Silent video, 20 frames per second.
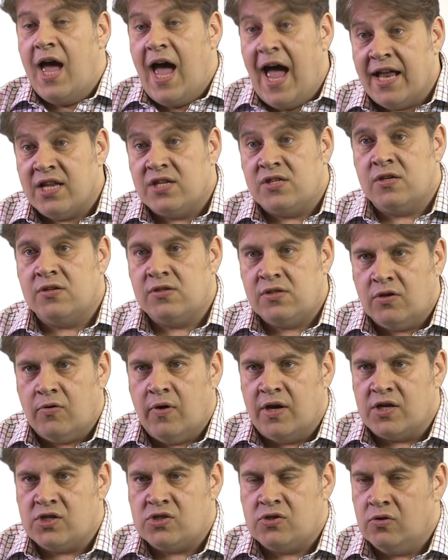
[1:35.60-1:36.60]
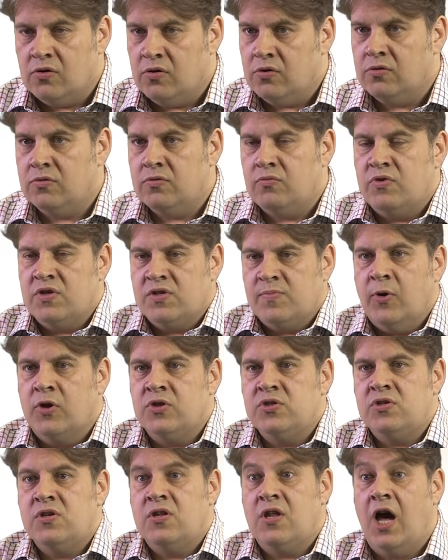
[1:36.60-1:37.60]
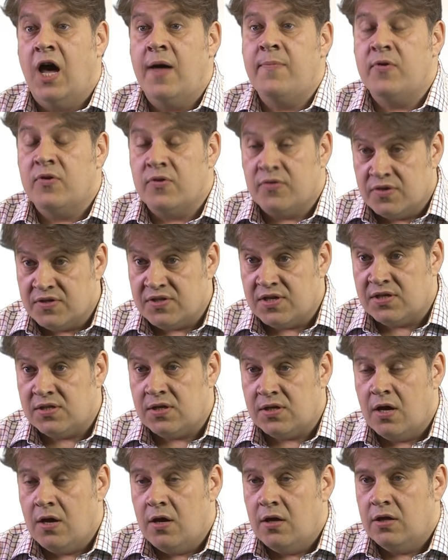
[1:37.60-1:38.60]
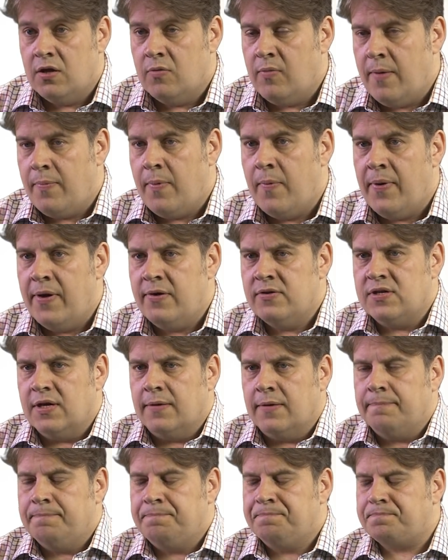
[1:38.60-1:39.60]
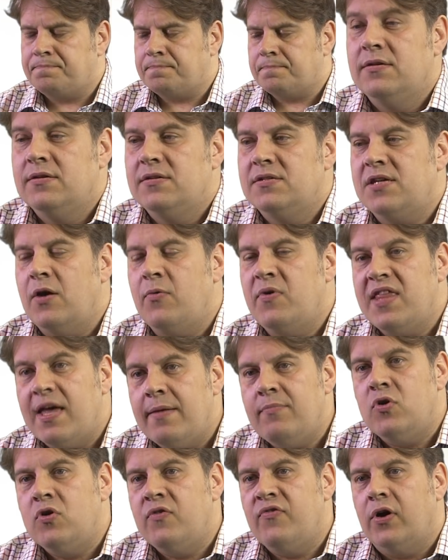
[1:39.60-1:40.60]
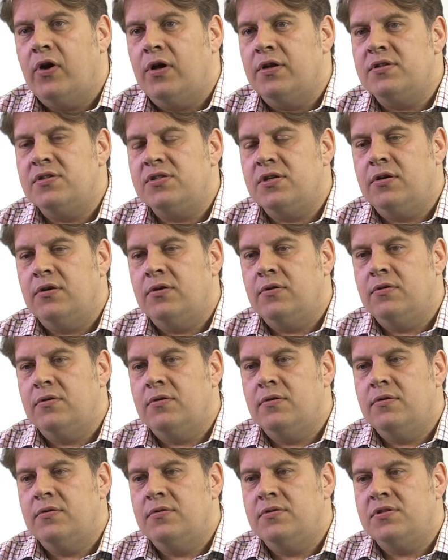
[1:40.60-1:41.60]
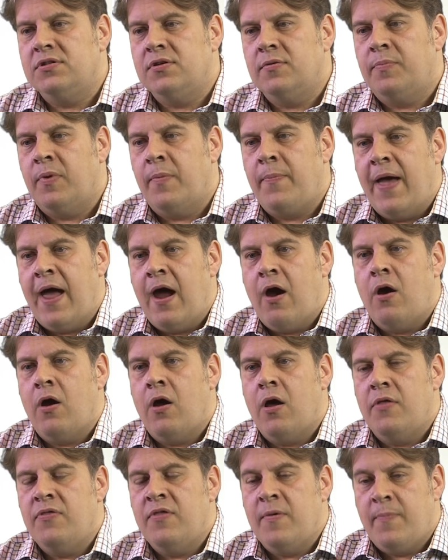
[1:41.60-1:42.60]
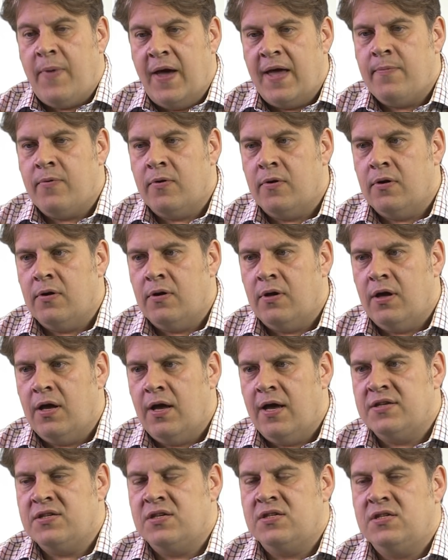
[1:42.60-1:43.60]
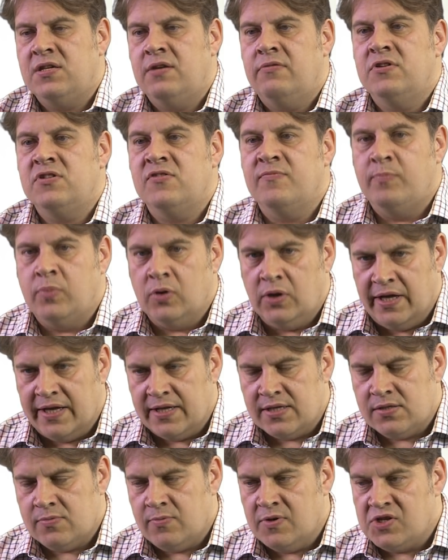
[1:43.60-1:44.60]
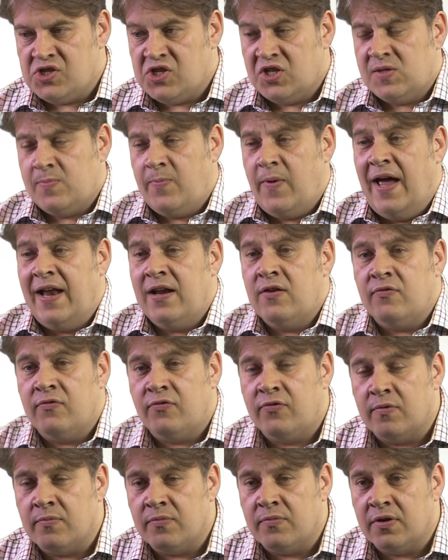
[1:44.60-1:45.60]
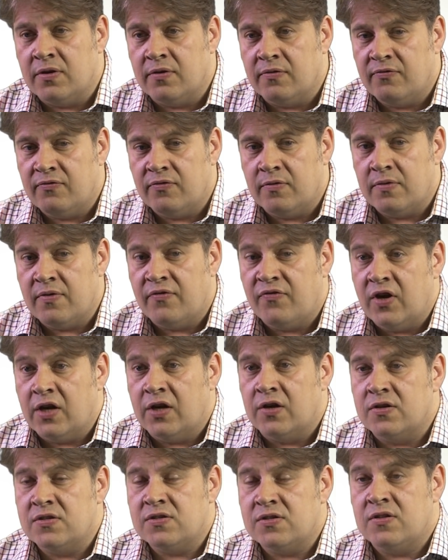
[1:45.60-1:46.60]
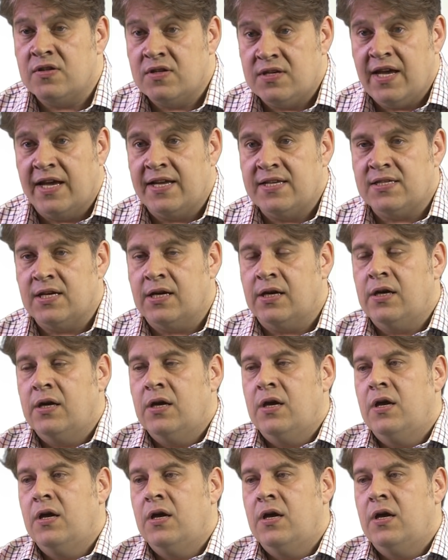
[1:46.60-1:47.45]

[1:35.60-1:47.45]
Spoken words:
answers the question or responds to the hypothesis that we're proposing. So we then move on to prepare the paper as a series of bullets which expand from the figures and the data.